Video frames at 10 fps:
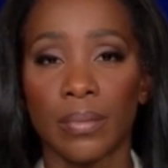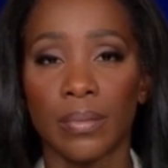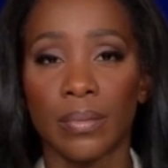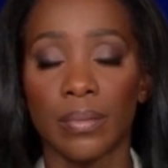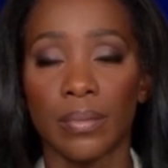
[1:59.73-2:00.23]

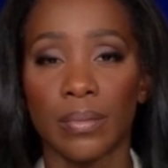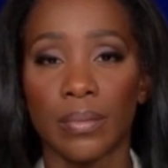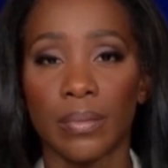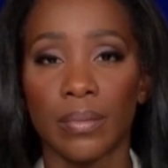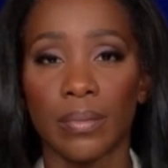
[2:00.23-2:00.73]

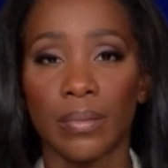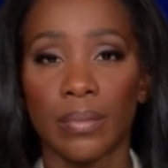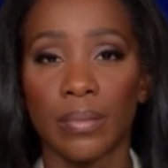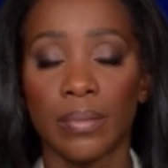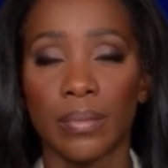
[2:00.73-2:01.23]

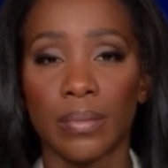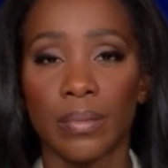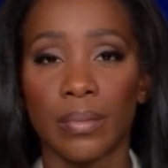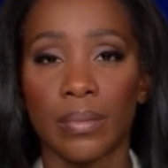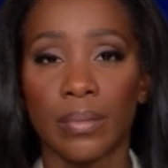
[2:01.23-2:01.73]

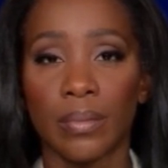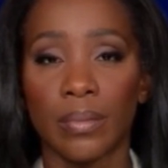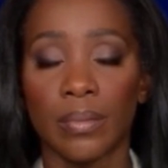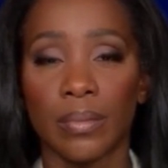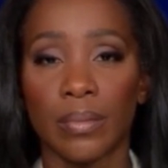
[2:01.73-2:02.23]

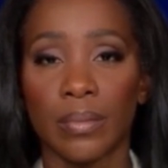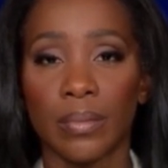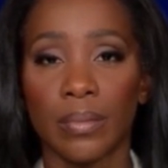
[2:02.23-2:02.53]
No words are spoken by the person on screen.